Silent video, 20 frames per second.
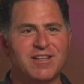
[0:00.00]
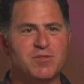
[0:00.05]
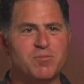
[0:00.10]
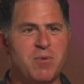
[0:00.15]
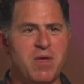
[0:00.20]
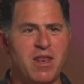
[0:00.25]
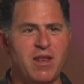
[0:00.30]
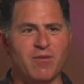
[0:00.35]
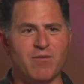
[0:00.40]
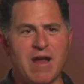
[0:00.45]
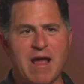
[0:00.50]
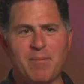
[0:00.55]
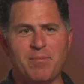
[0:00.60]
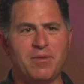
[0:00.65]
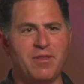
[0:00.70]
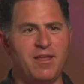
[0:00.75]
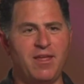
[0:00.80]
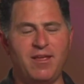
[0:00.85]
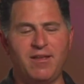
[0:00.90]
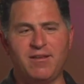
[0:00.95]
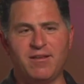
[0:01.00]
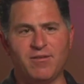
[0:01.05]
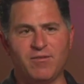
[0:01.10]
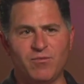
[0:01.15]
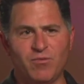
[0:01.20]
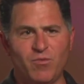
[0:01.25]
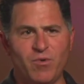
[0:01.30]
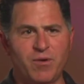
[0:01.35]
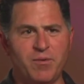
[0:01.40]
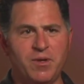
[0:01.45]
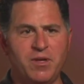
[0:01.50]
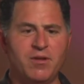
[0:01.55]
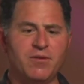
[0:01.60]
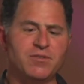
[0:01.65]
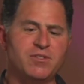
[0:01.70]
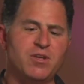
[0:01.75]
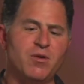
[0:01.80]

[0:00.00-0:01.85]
expanding rapidly, you know, what do we do?